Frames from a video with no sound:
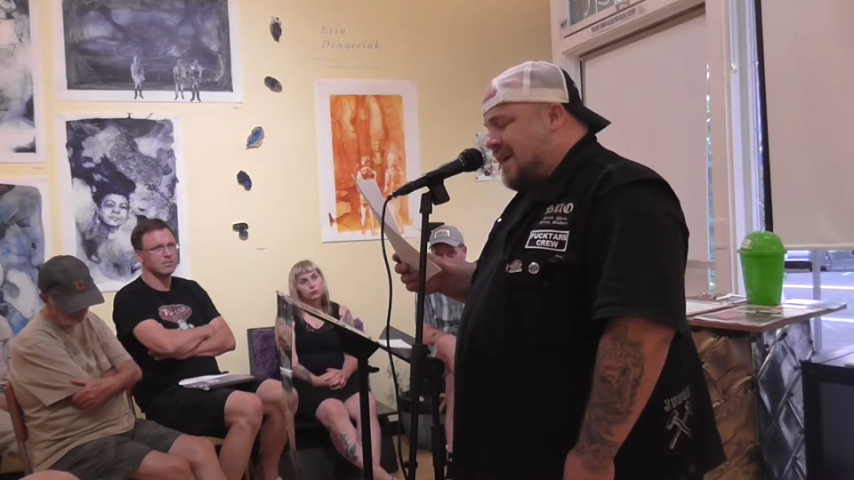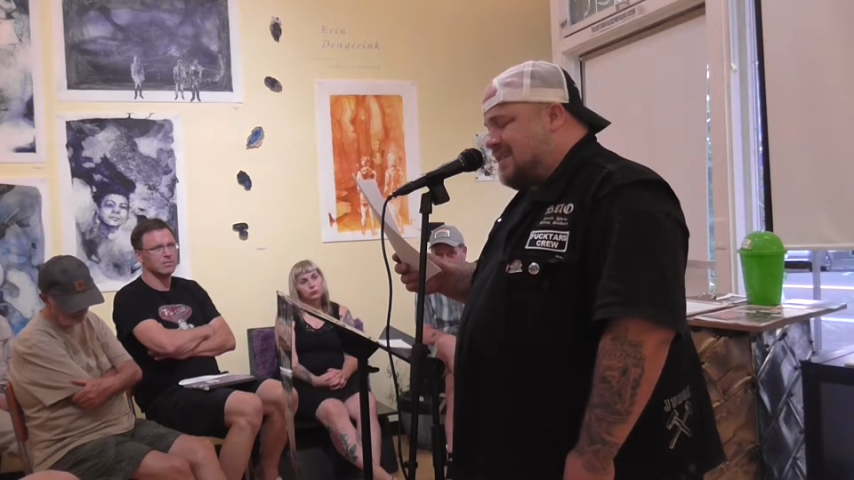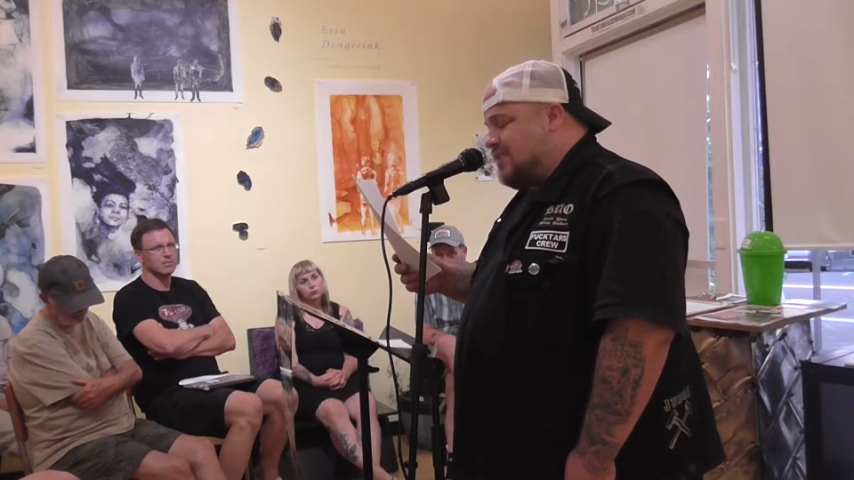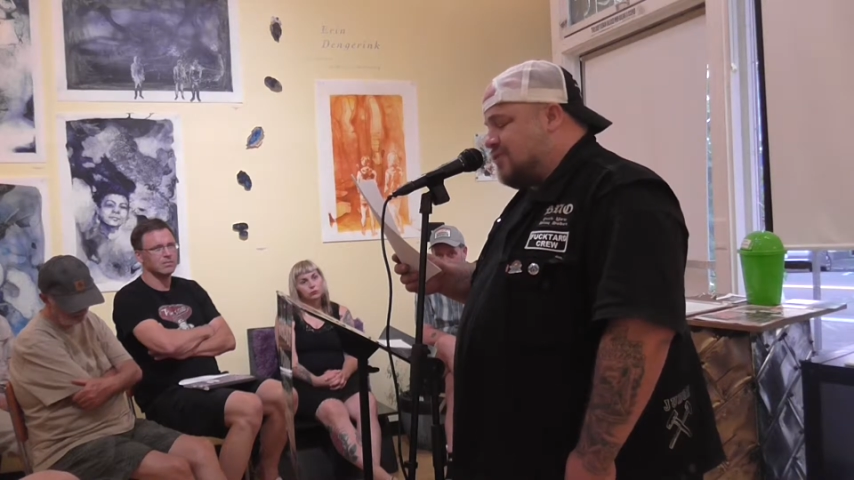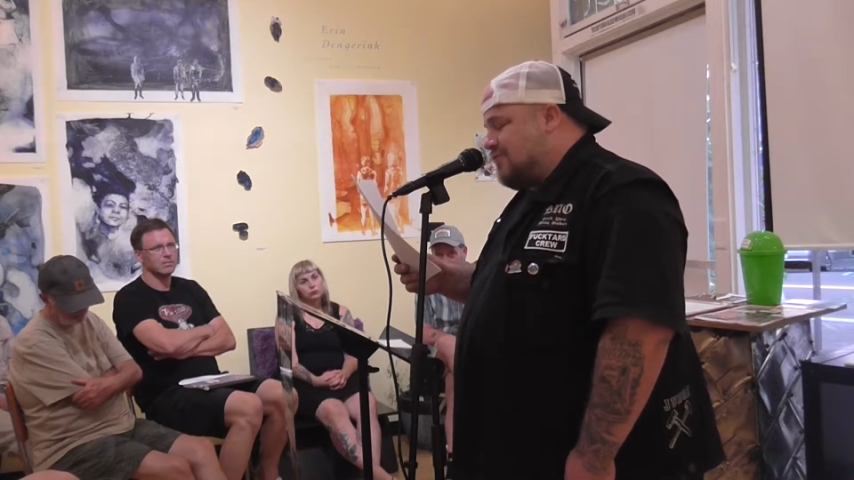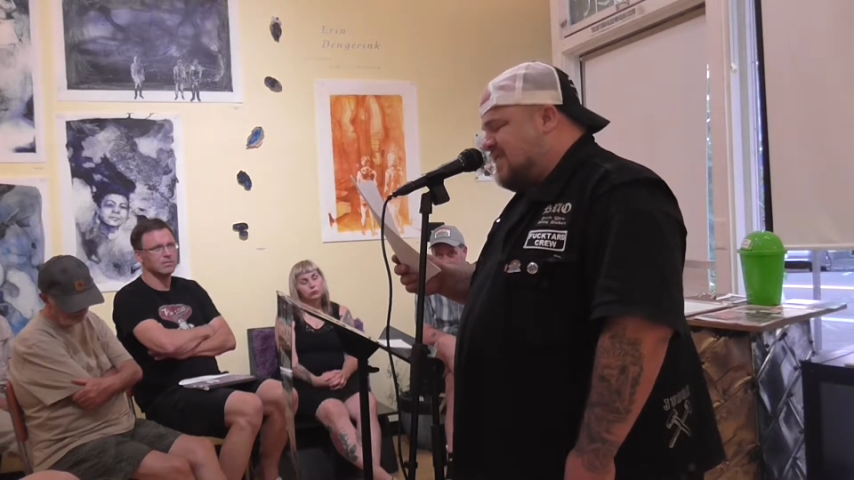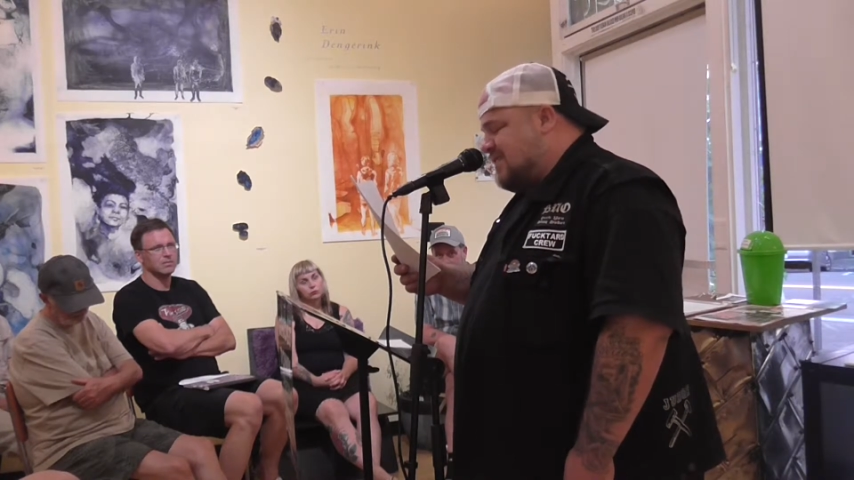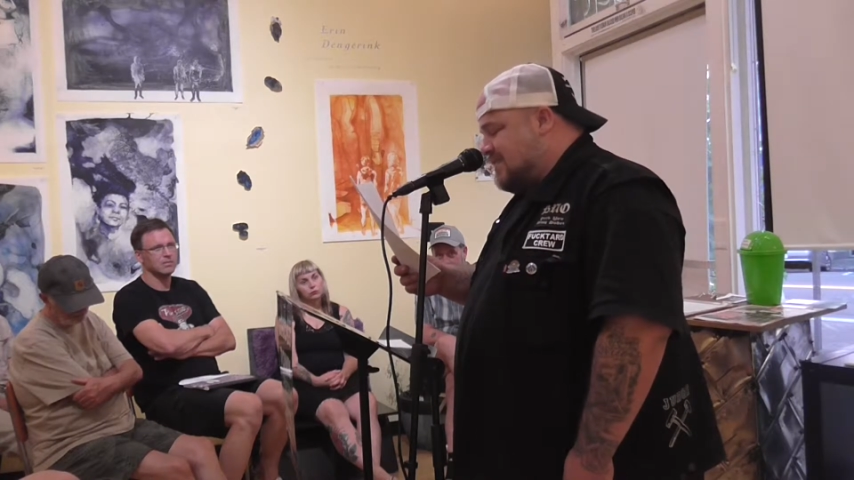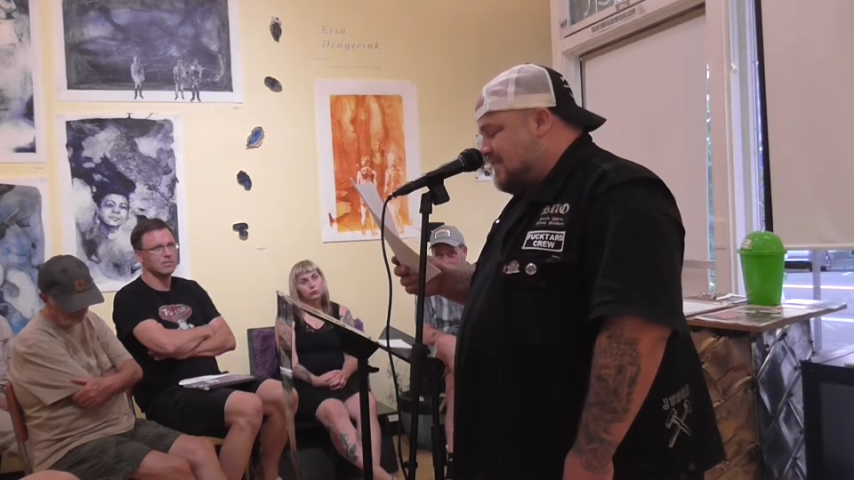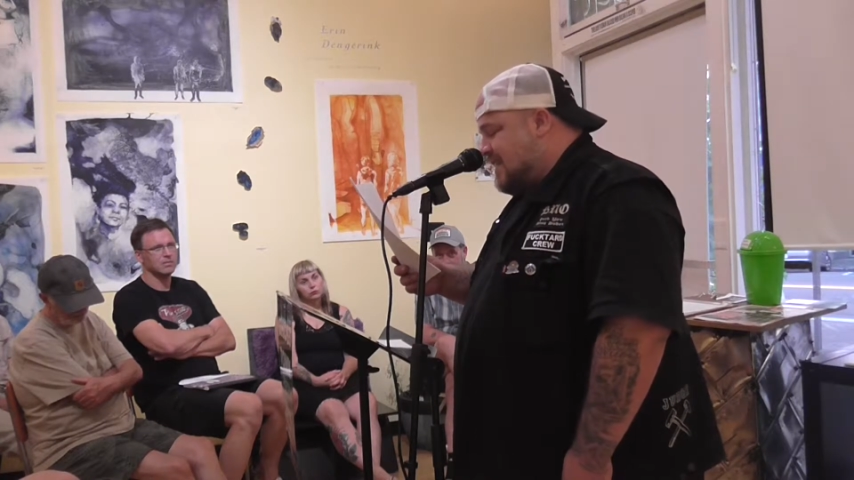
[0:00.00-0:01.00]
Rags to
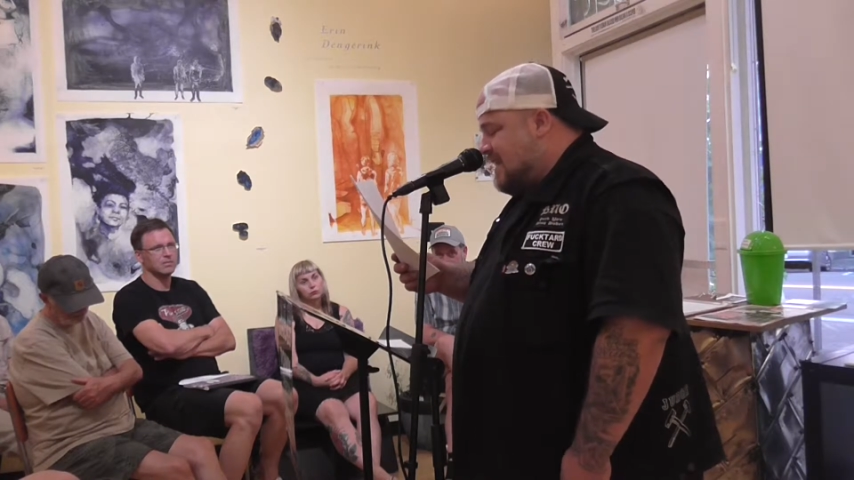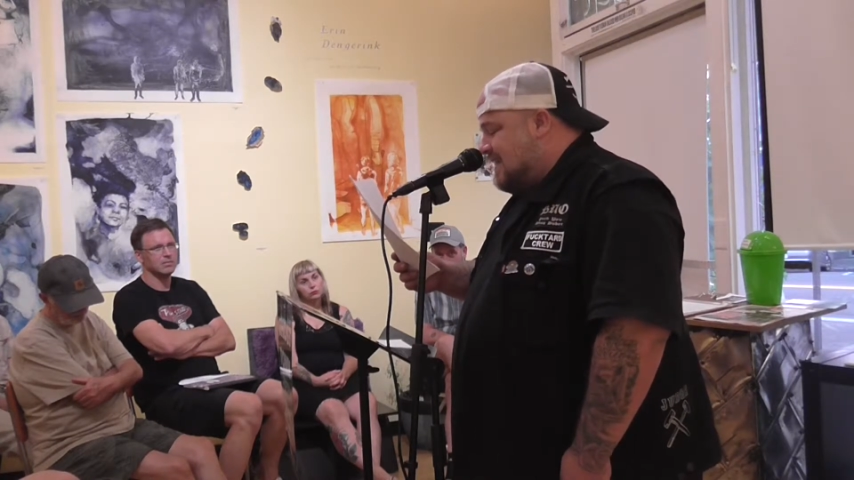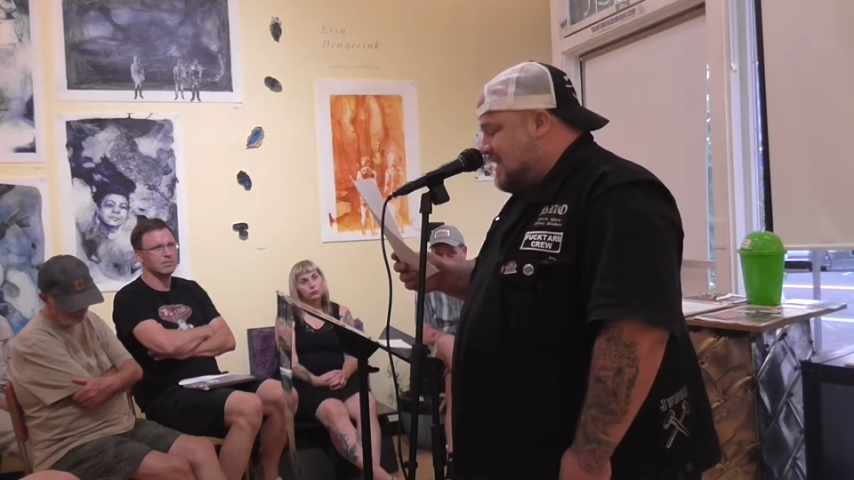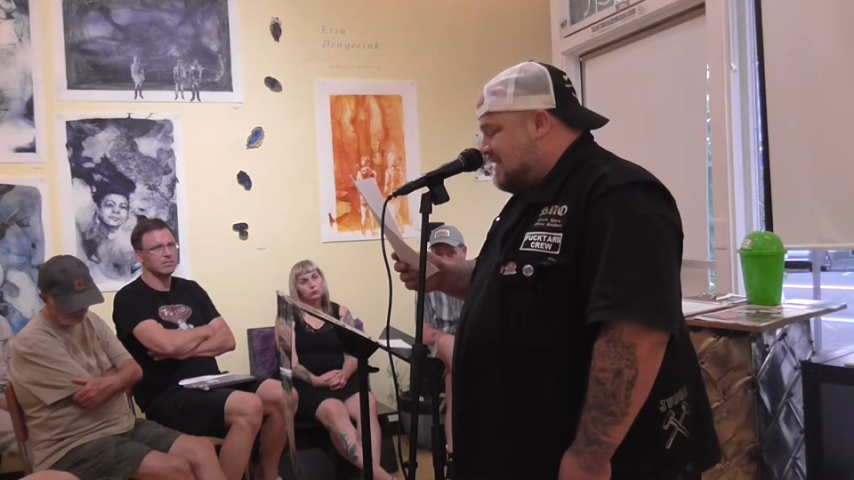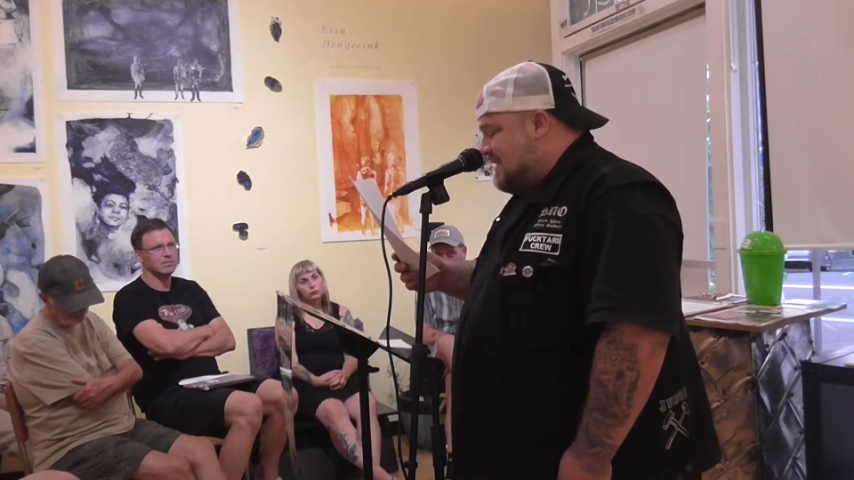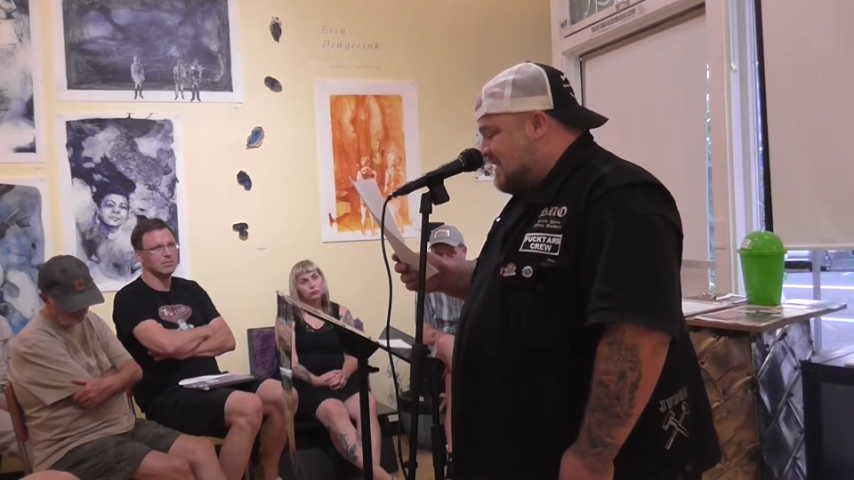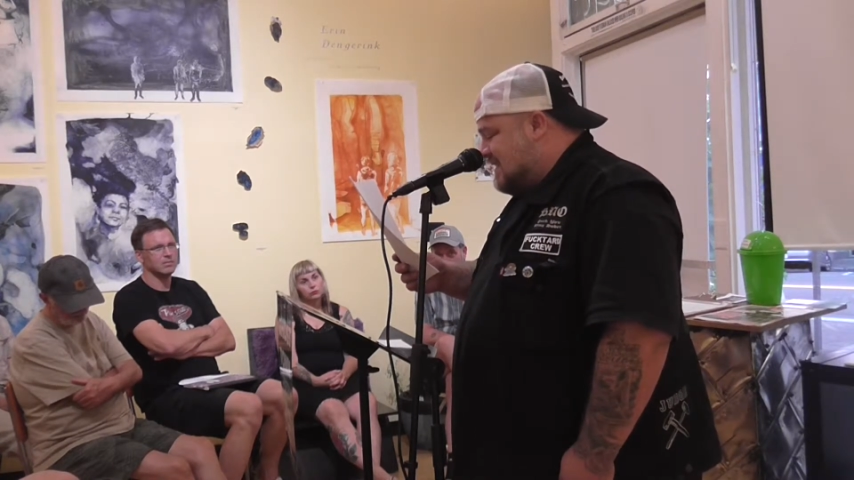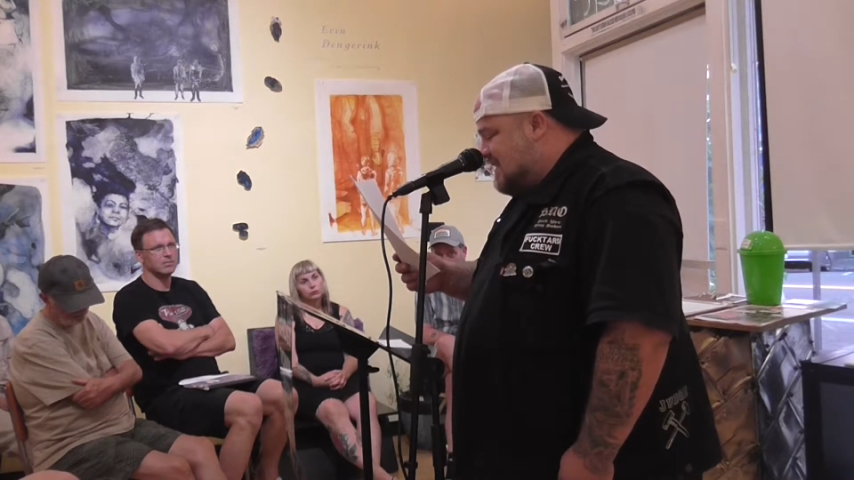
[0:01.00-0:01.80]
riches, they said.